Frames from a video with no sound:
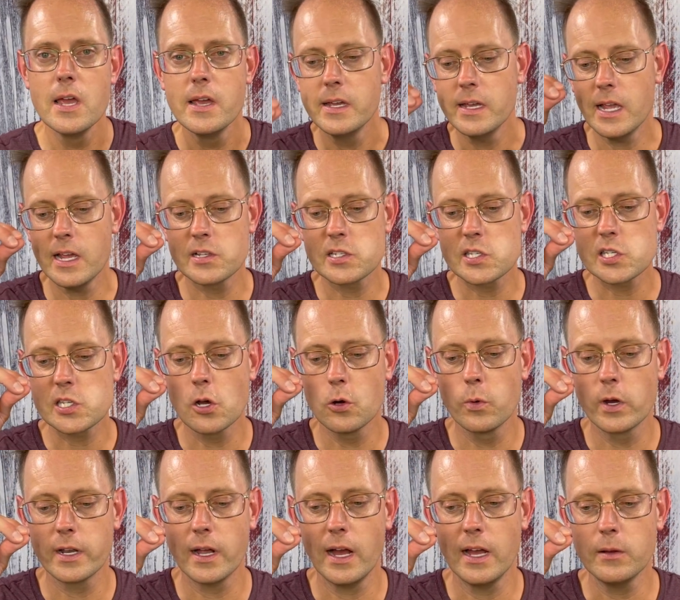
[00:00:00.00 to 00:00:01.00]
And so
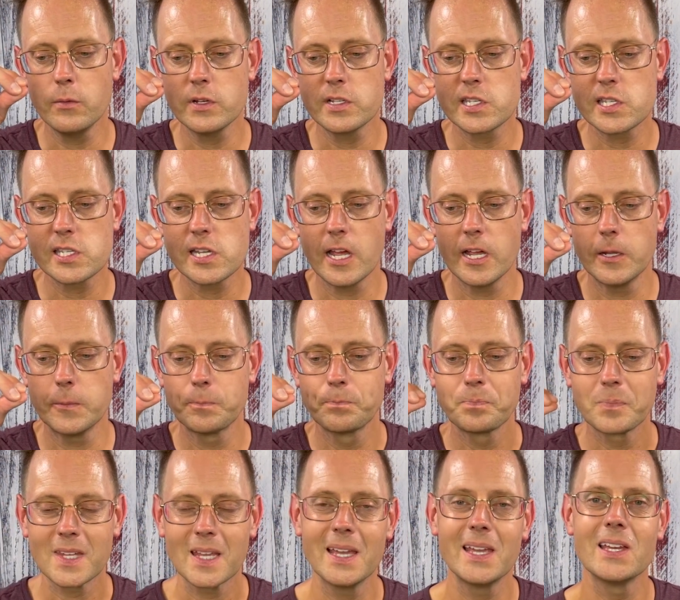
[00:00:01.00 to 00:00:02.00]
what I would say
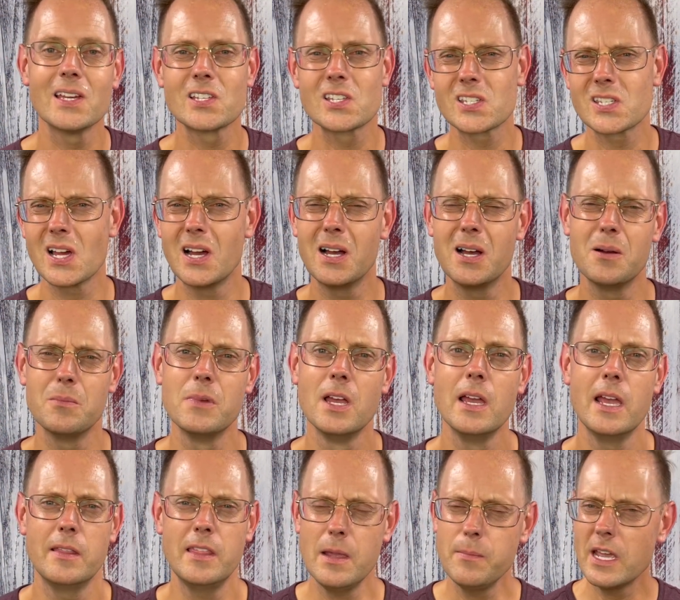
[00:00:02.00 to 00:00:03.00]
is, and
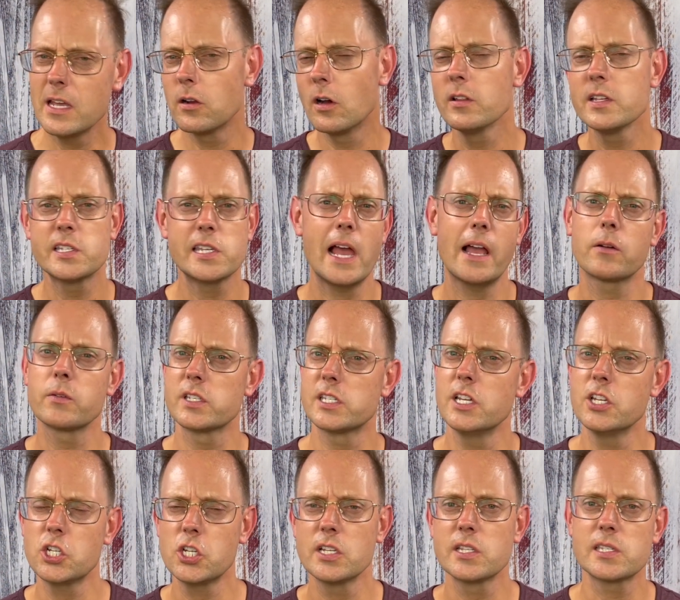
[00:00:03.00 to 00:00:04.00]
they made all these
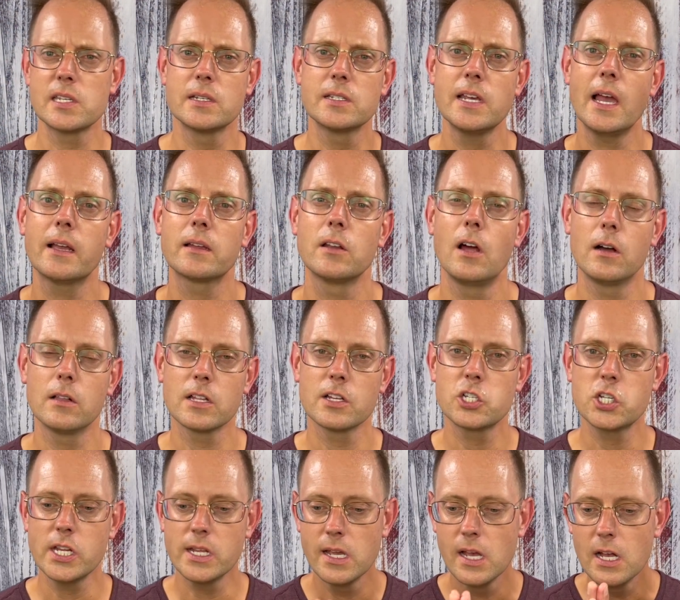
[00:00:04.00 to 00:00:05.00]
acquisitions in
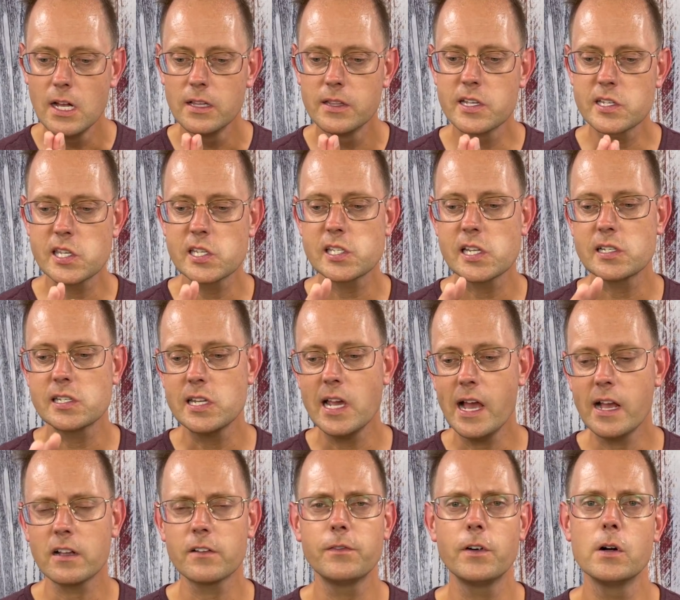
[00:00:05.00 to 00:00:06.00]
technology. This is a
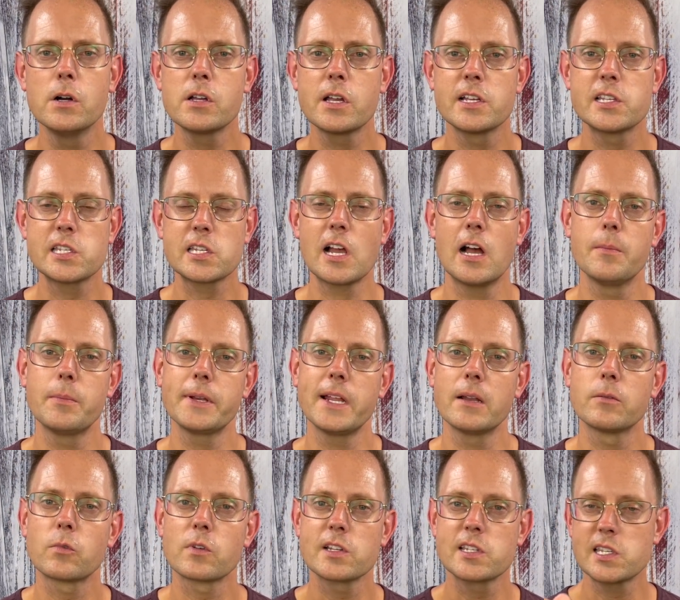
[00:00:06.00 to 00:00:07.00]
tech-focused company,
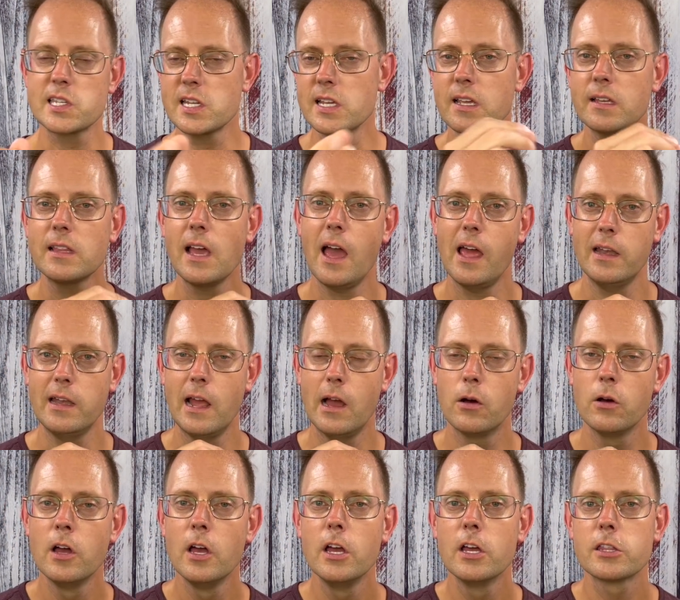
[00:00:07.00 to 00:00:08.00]
and we're seeing that
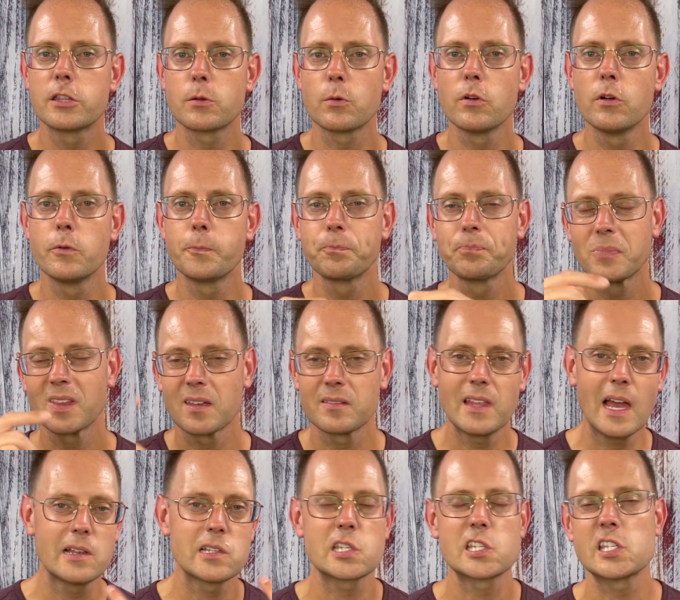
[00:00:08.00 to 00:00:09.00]
now through
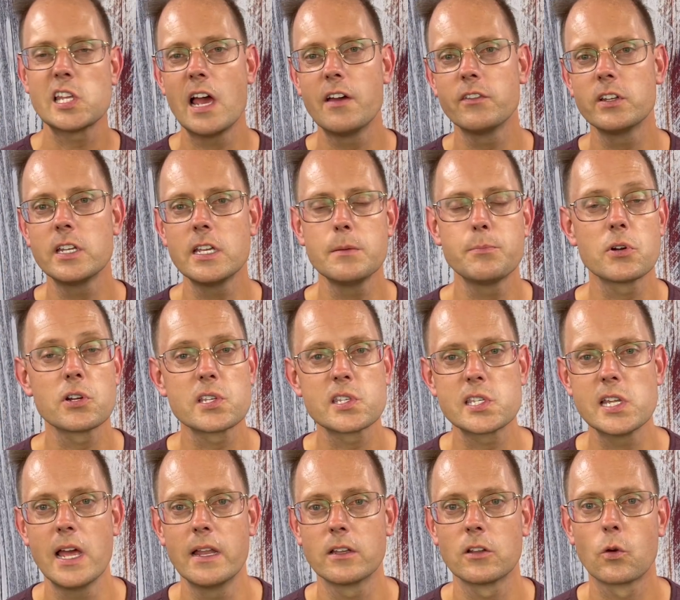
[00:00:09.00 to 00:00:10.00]
that
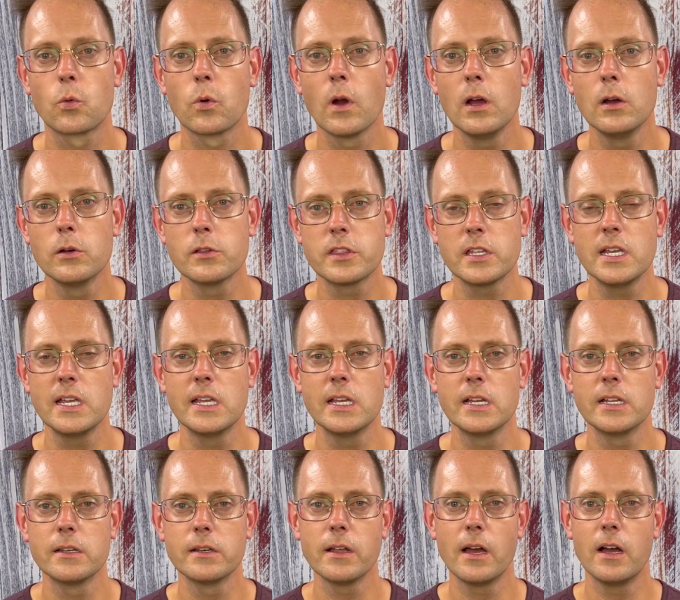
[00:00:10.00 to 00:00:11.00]
70% growth
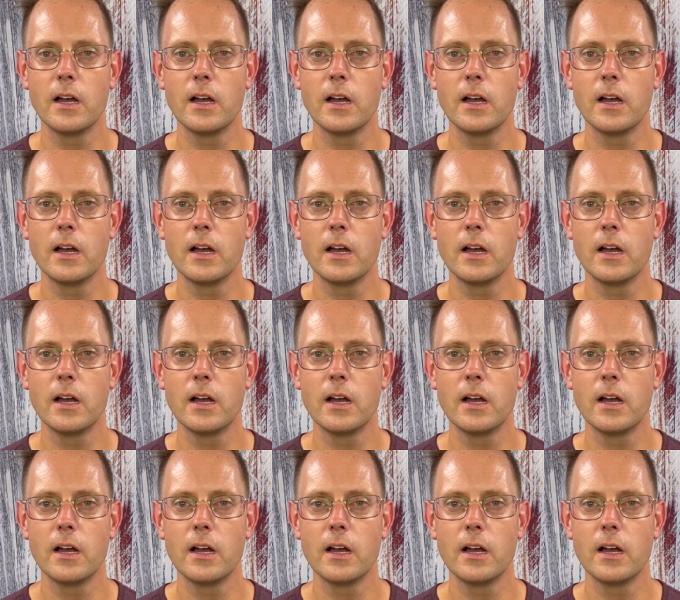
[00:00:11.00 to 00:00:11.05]
in